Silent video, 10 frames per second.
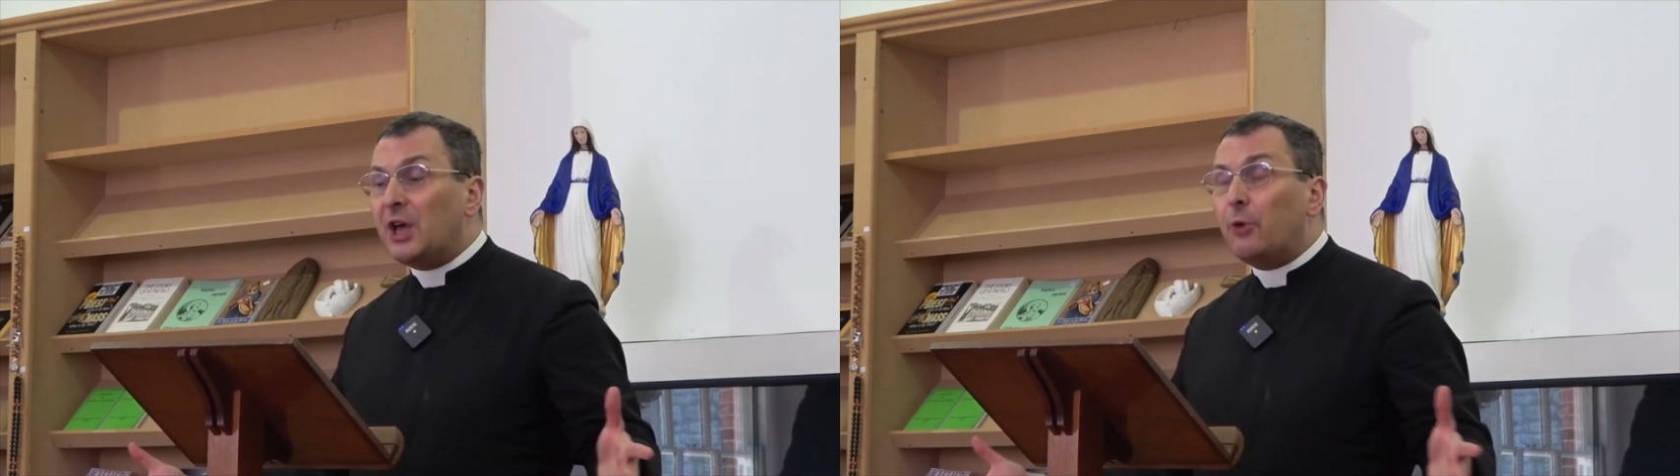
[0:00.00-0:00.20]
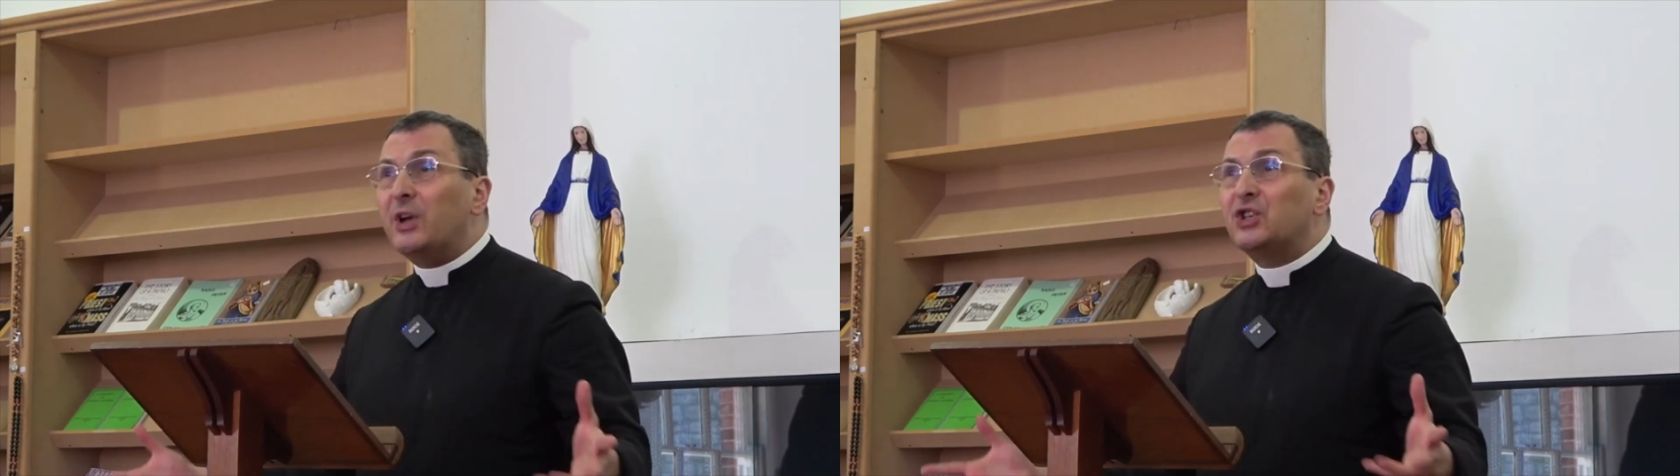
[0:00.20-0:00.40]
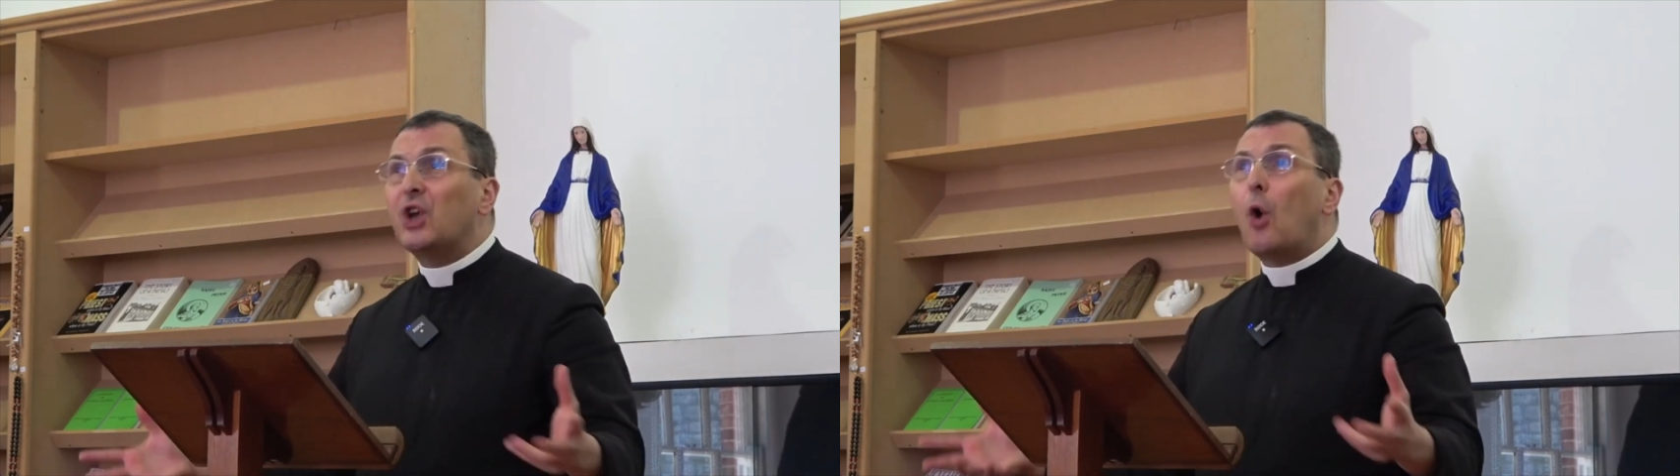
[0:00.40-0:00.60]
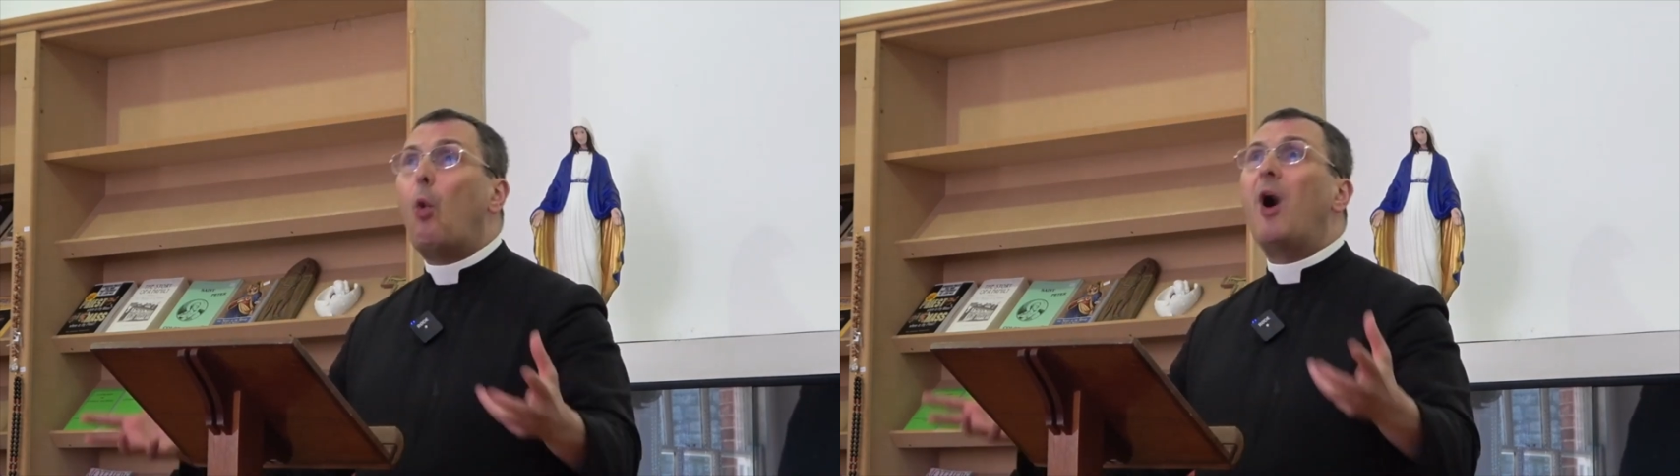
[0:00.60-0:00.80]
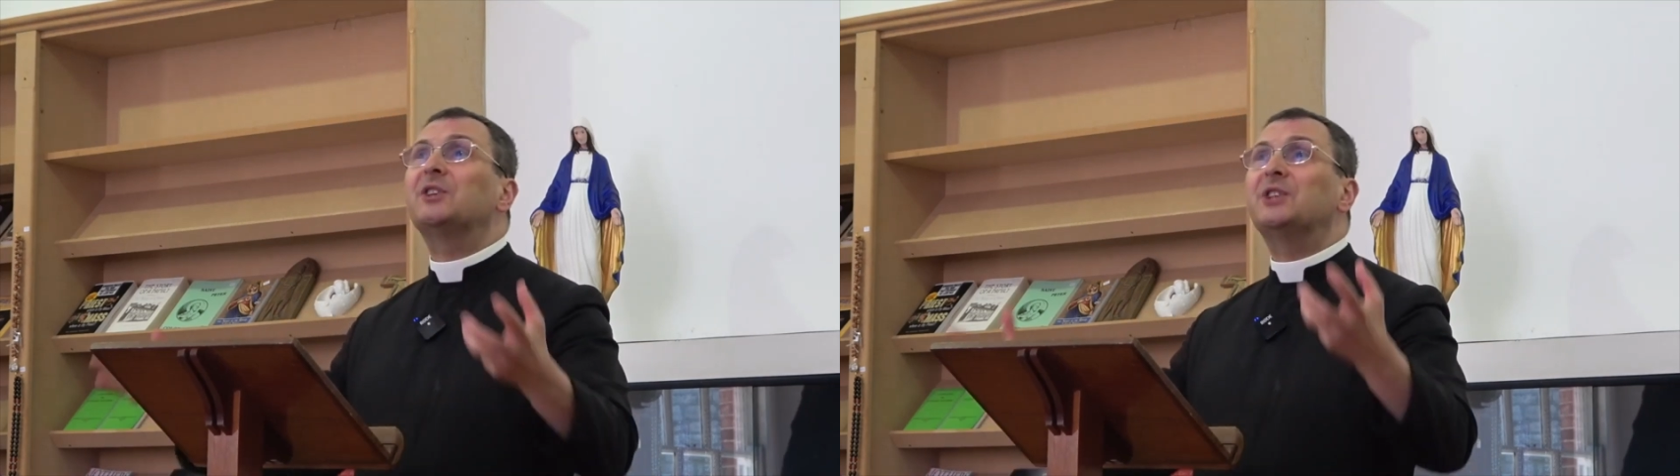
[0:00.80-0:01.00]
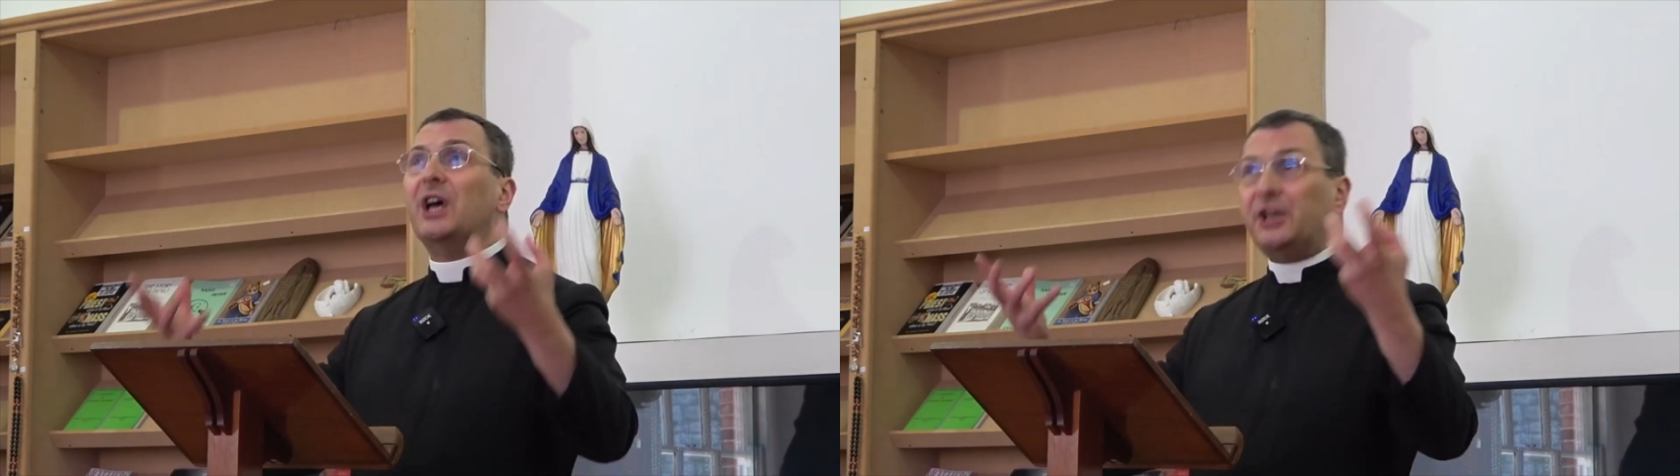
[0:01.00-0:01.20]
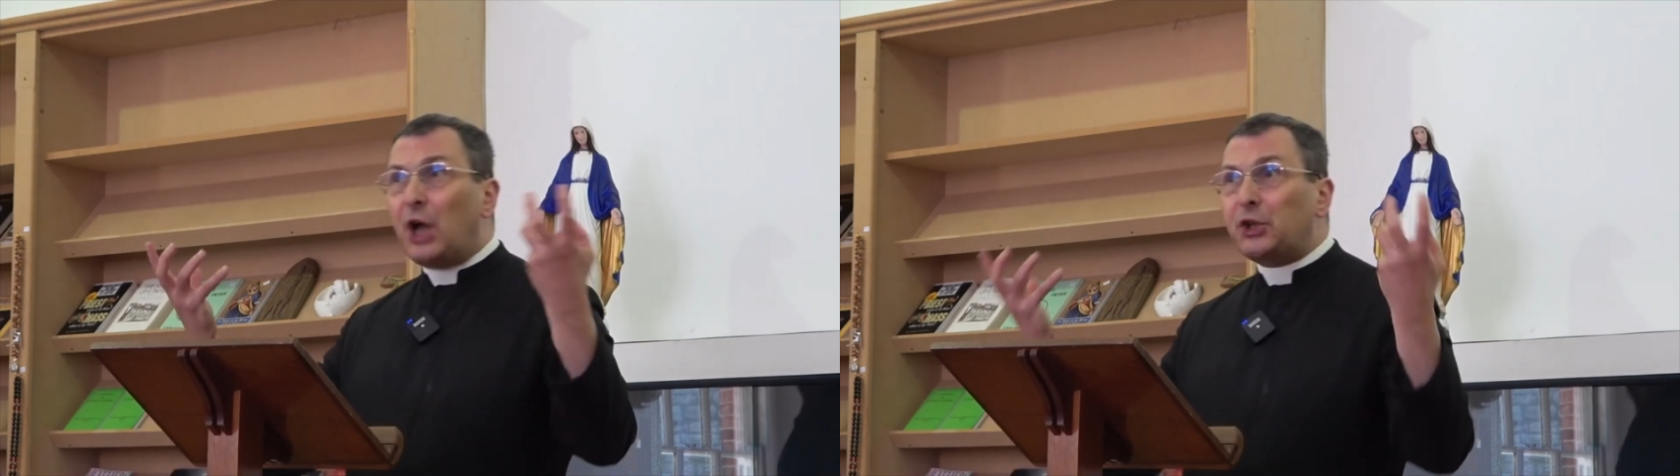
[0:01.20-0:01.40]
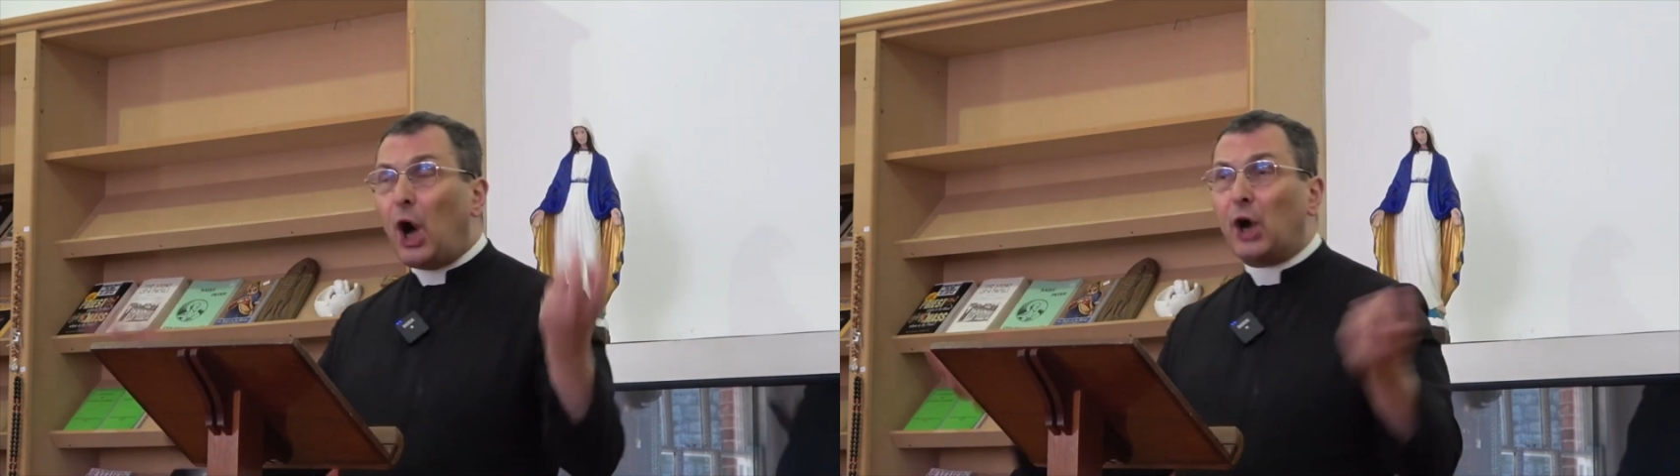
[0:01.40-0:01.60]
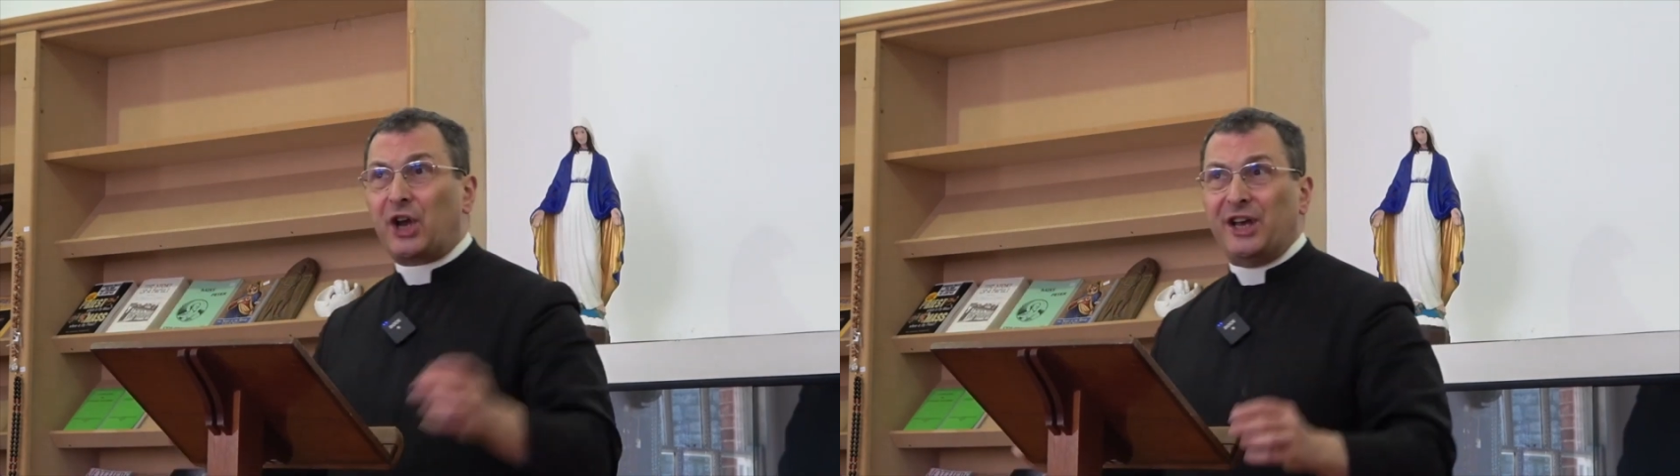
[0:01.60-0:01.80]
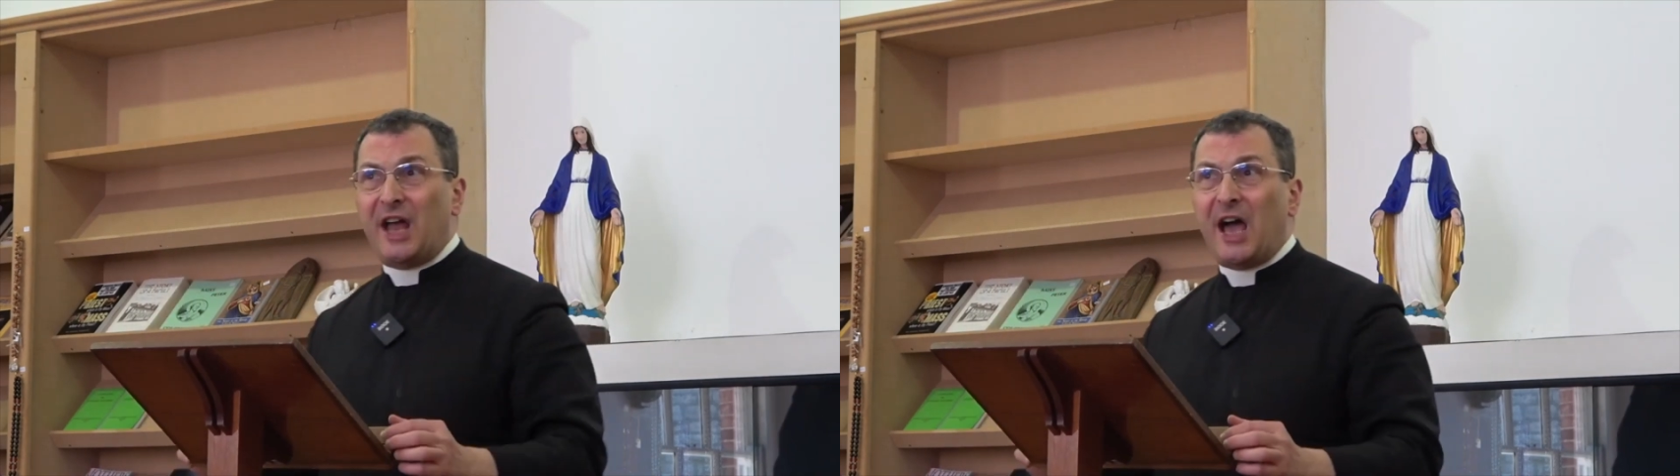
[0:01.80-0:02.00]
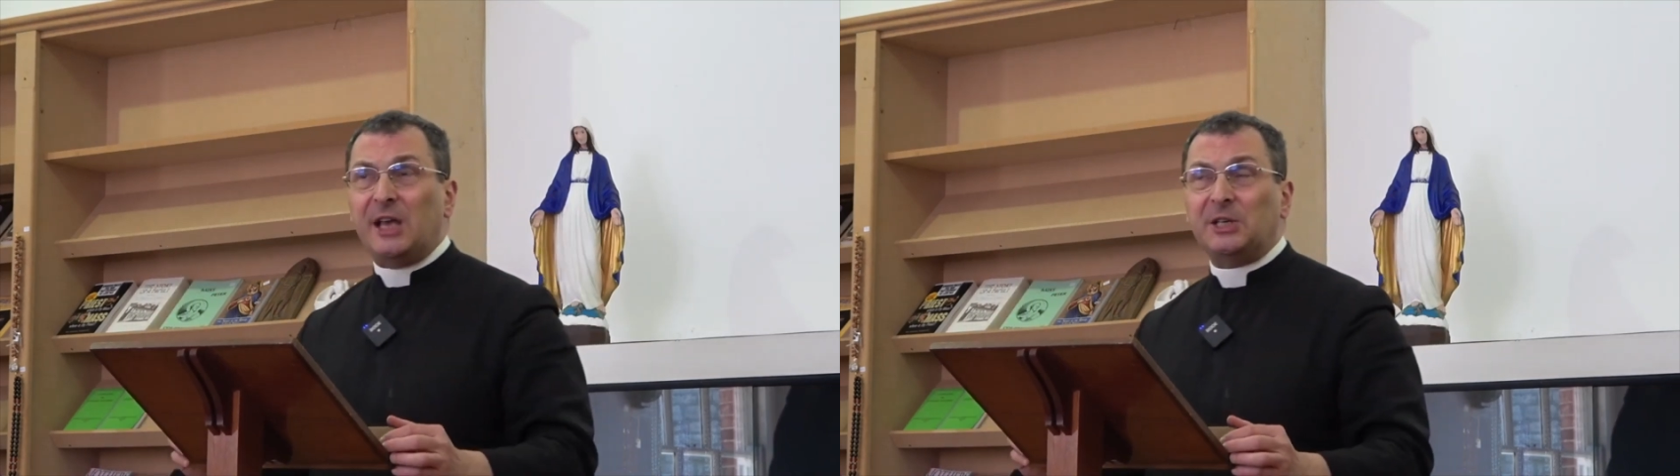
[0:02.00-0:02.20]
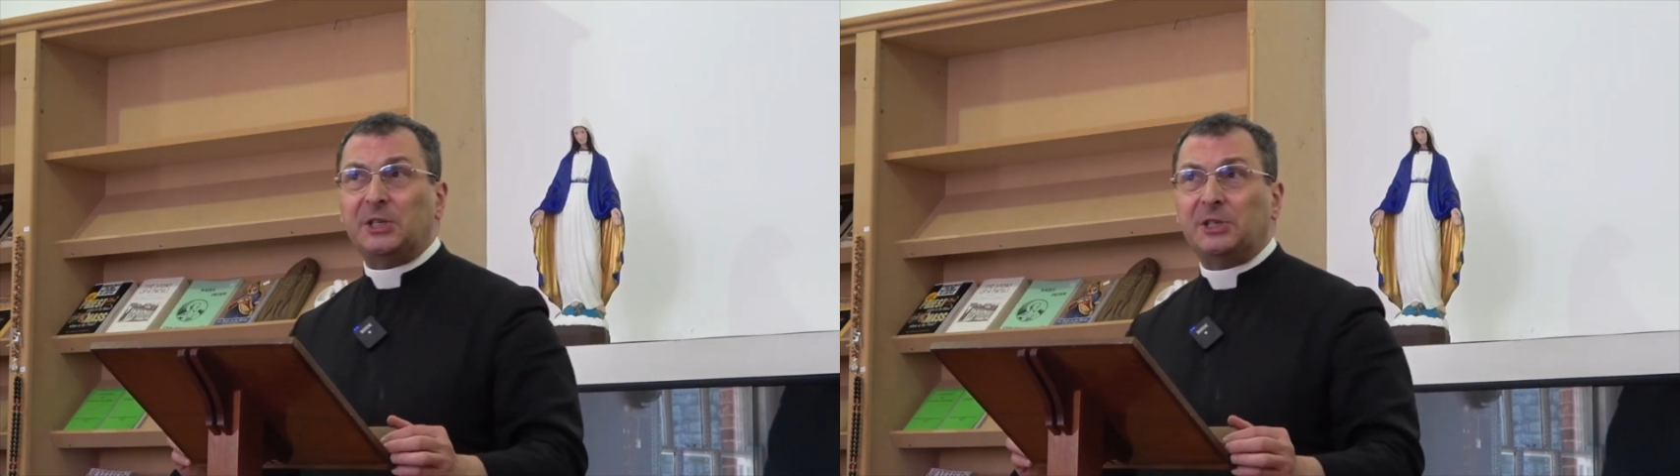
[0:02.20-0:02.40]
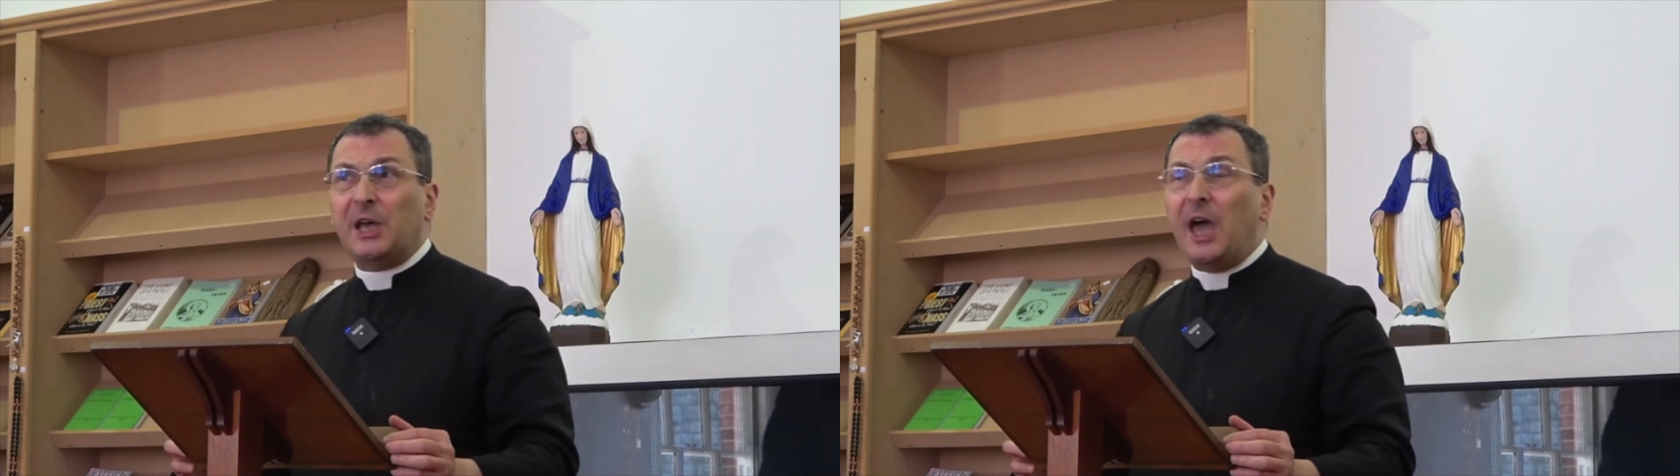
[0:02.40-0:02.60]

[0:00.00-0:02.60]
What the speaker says: which was not organized